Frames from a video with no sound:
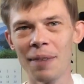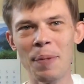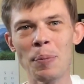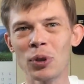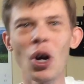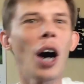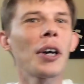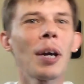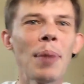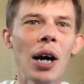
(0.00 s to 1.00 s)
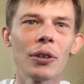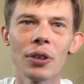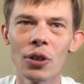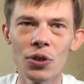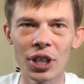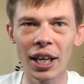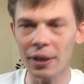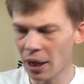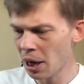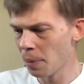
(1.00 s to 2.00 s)
people talking about using
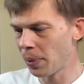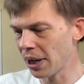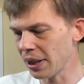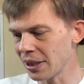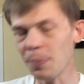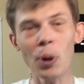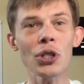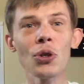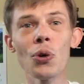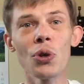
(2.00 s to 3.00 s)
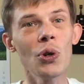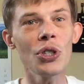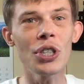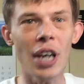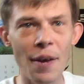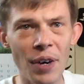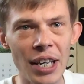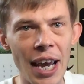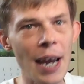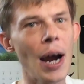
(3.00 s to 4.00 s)
it. But as a person who uses it every
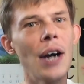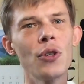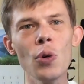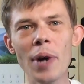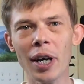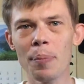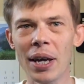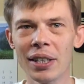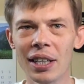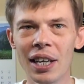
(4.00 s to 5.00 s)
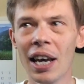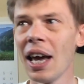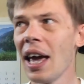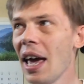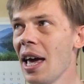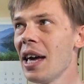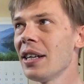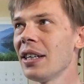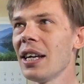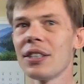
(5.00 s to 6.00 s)
day, I do recommend it.
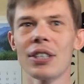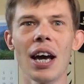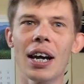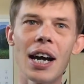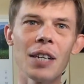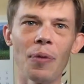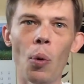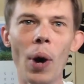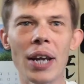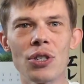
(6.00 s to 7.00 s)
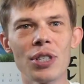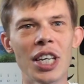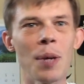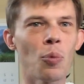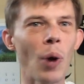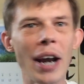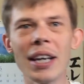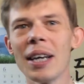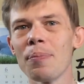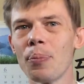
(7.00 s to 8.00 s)
And it's kind of a way to keep
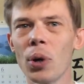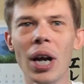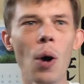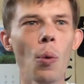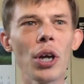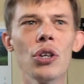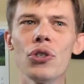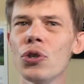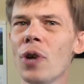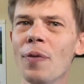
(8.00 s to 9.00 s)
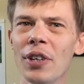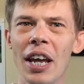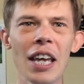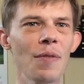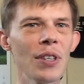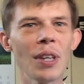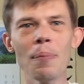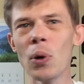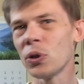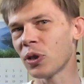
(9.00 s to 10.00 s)
writing and put out what you do every day. Even the
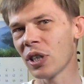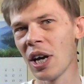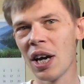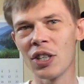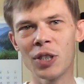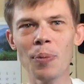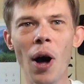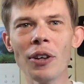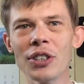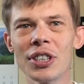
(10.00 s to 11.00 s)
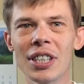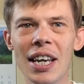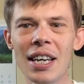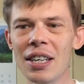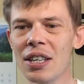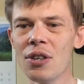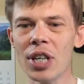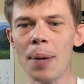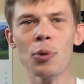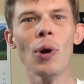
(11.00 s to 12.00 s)
most smallest thing you
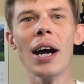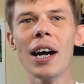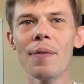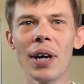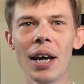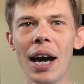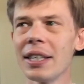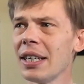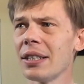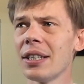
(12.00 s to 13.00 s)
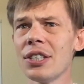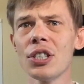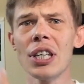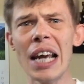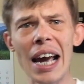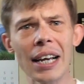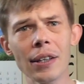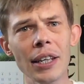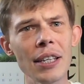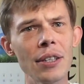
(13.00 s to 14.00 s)
keep track of. I did this today, I
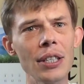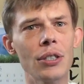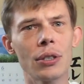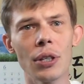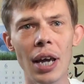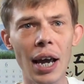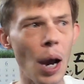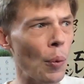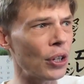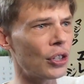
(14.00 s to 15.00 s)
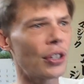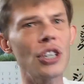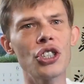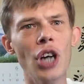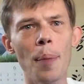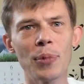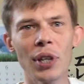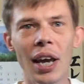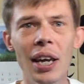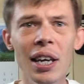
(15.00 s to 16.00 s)
cleaned this today, I went to this shop
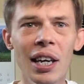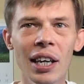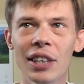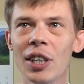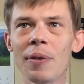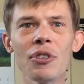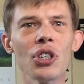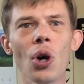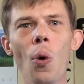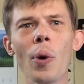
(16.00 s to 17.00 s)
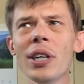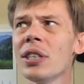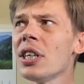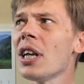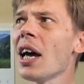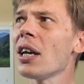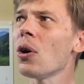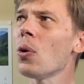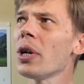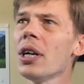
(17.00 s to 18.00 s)
today. Because sometimes you go, when did I
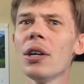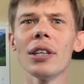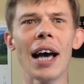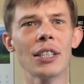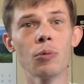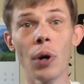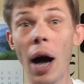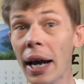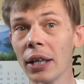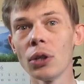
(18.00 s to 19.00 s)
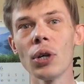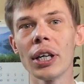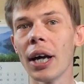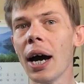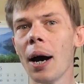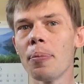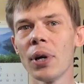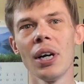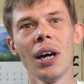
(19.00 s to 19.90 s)
go here last? Well, I can look it up